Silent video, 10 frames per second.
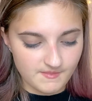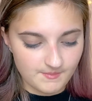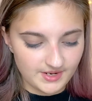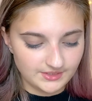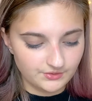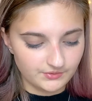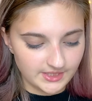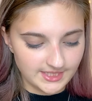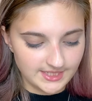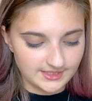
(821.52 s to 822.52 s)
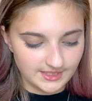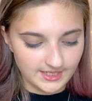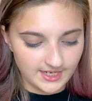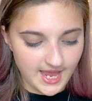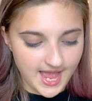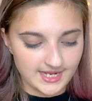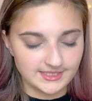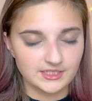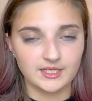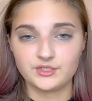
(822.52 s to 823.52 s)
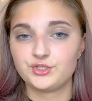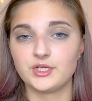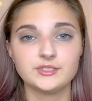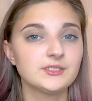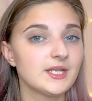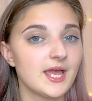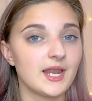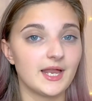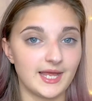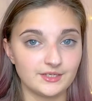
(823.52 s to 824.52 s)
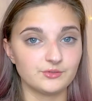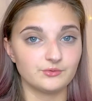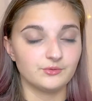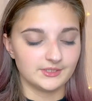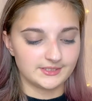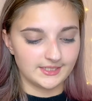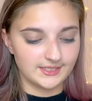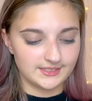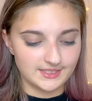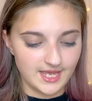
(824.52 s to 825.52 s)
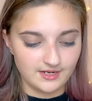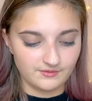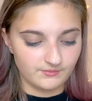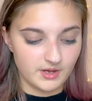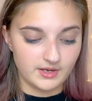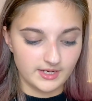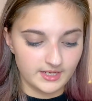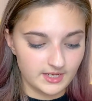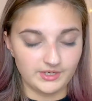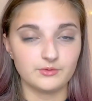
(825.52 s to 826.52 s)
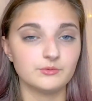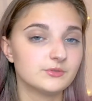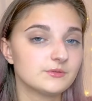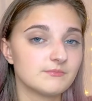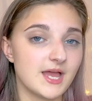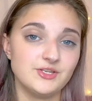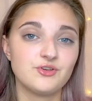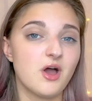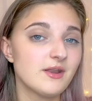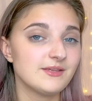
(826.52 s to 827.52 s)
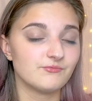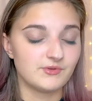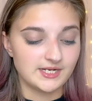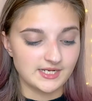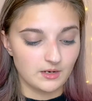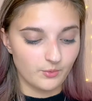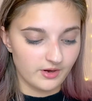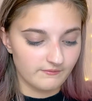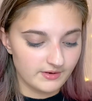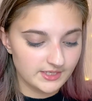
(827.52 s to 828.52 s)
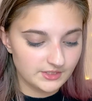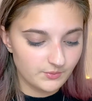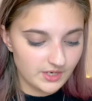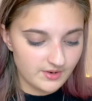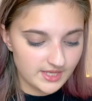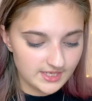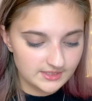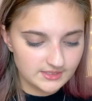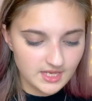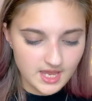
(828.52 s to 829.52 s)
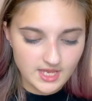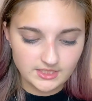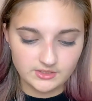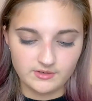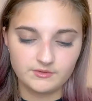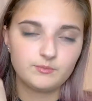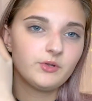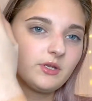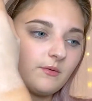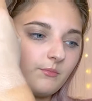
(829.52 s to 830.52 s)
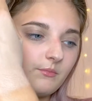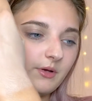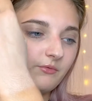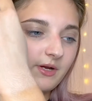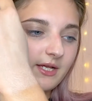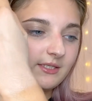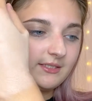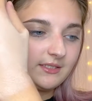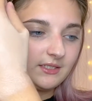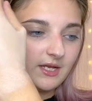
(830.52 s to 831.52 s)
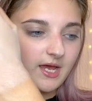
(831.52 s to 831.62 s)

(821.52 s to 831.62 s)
blends really easily, and like doesn't at all sink into any of my wrinkles, and you can't even really tell I'm wearing foundation when I wear this. So I've just put it on my wrist.